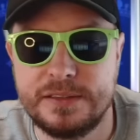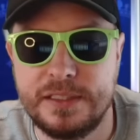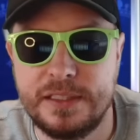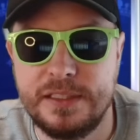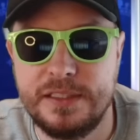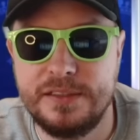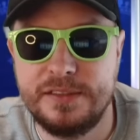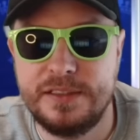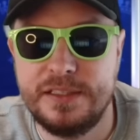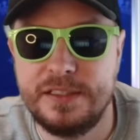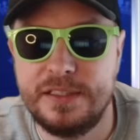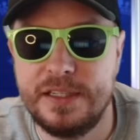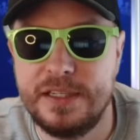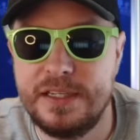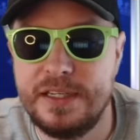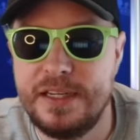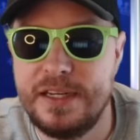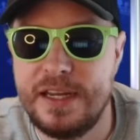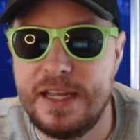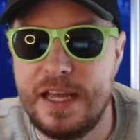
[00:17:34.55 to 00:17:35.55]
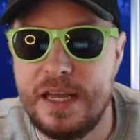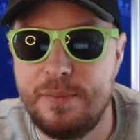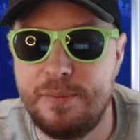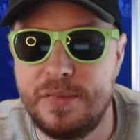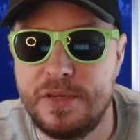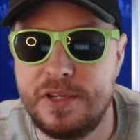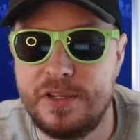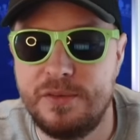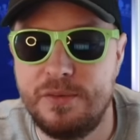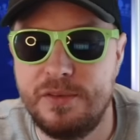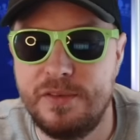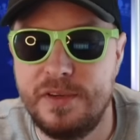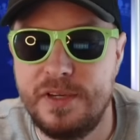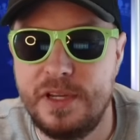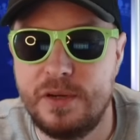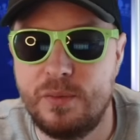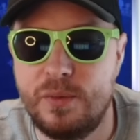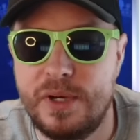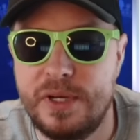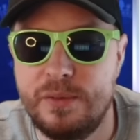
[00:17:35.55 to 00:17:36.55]
Something's gonna need to happen because we've only
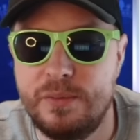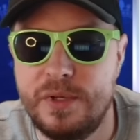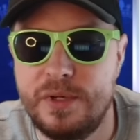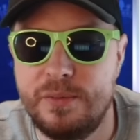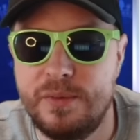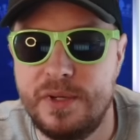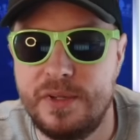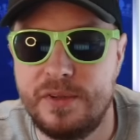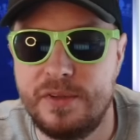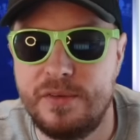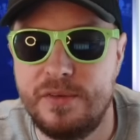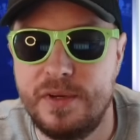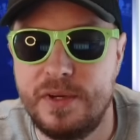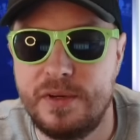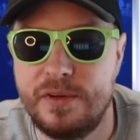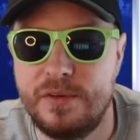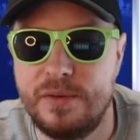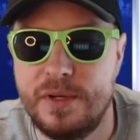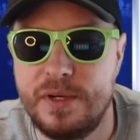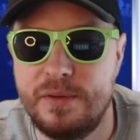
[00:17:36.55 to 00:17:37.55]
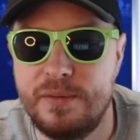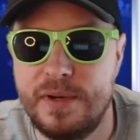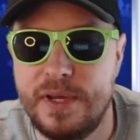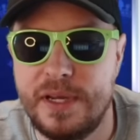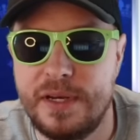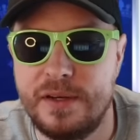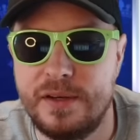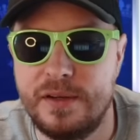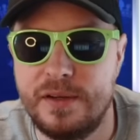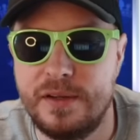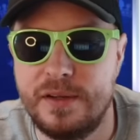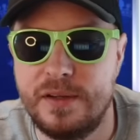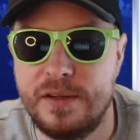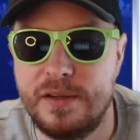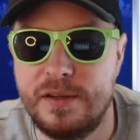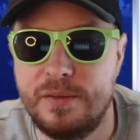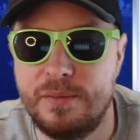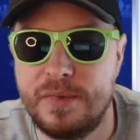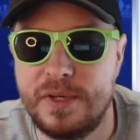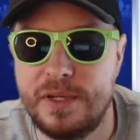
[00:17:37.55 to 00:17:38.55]
had one win. We're on 320 Rand.
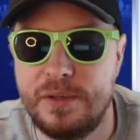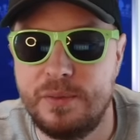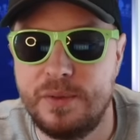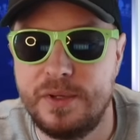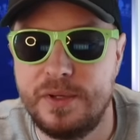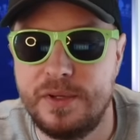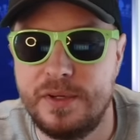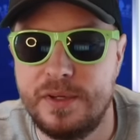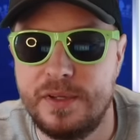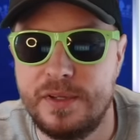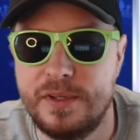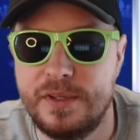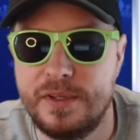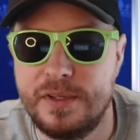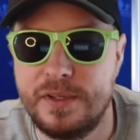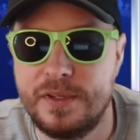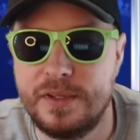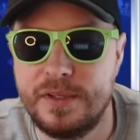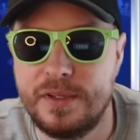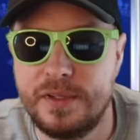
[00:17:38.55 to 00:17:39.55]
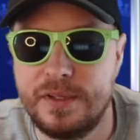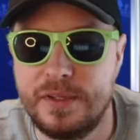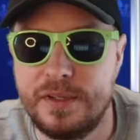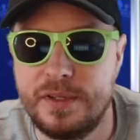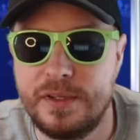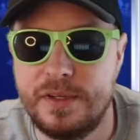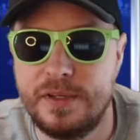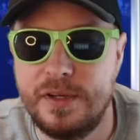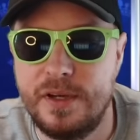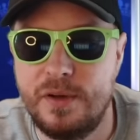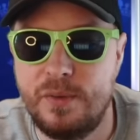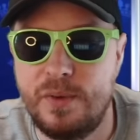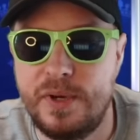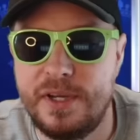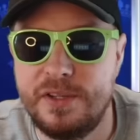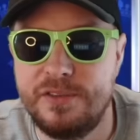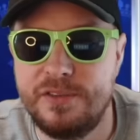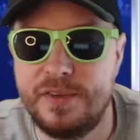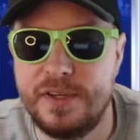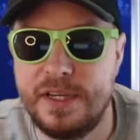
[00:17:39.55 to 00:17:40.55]
Oh my word. No
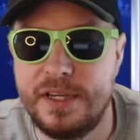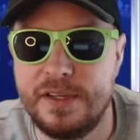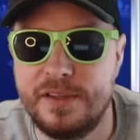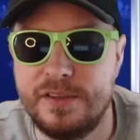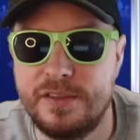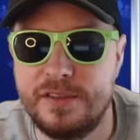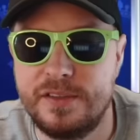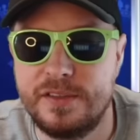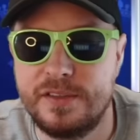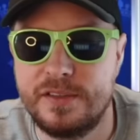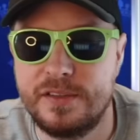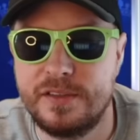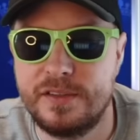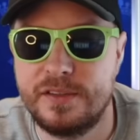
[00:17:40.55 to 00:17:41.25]
wilds for us.